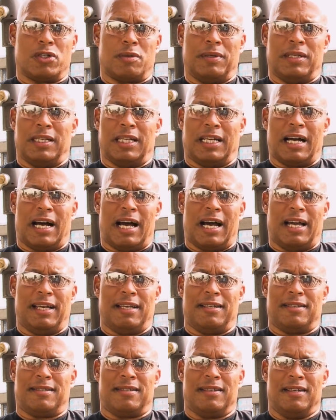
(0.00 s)
I mean, the guy
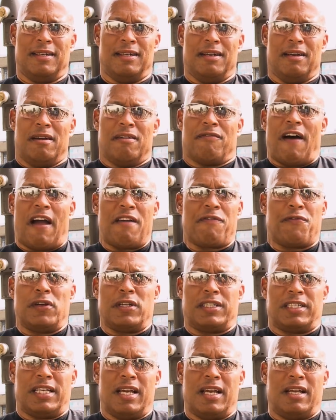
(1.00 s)
is
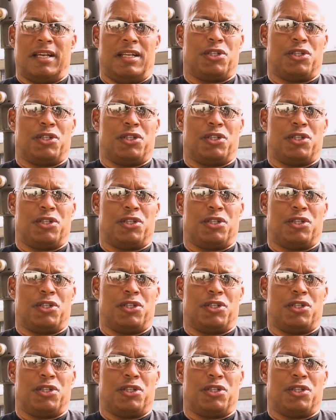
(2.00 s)
5'10",